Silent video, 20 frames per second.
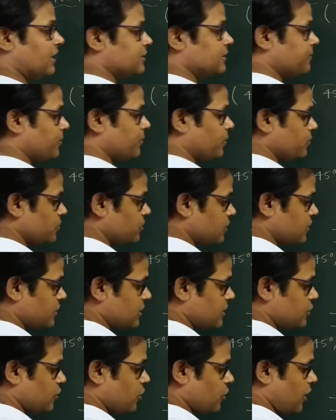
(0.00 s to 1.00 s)
I suppose.
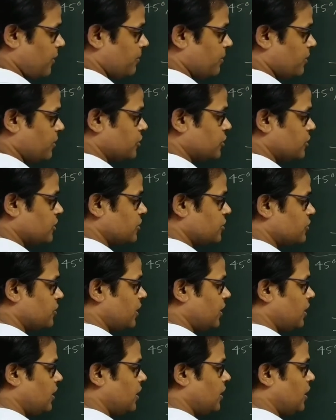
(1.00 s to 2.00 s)
This is your emergent
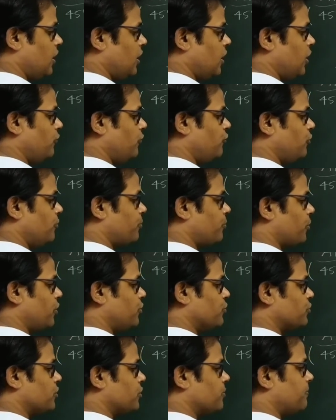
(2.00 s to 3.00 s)
ray. If you
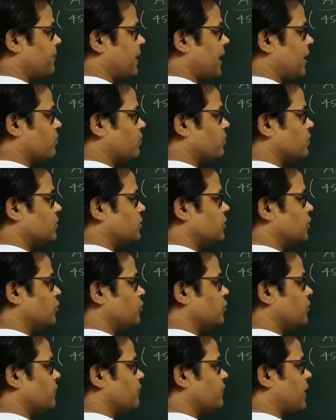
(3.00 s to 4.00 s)
produce it backward, you
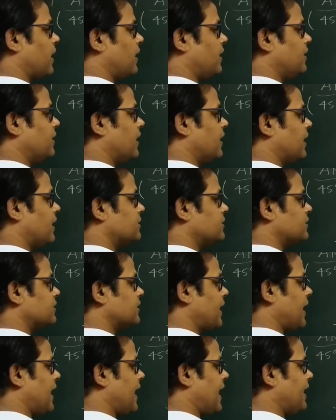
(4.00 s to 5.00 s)
will find that the
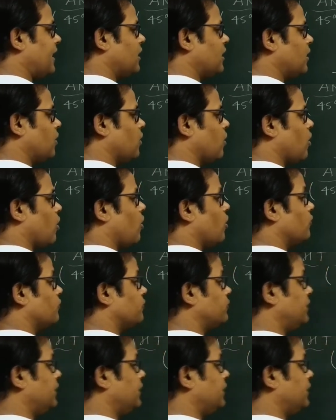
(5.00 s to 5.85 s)
angle of